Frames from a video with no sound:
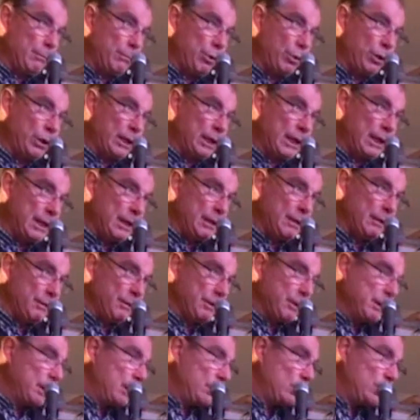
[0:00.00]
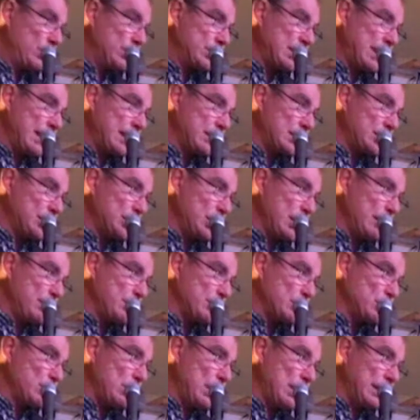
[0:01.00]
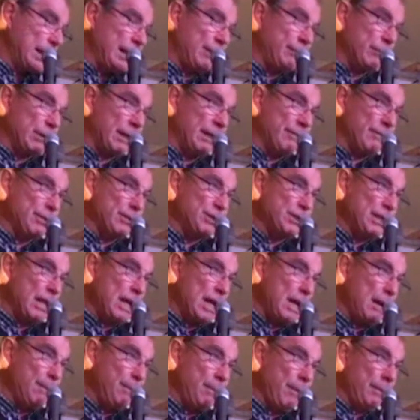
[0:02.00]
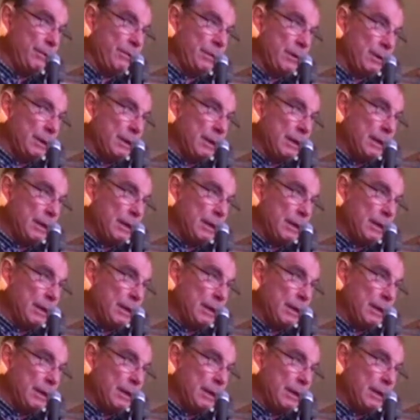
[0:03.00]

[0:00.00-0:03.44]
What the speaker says: put it in, we'll take the cheapest one and it'll have the same,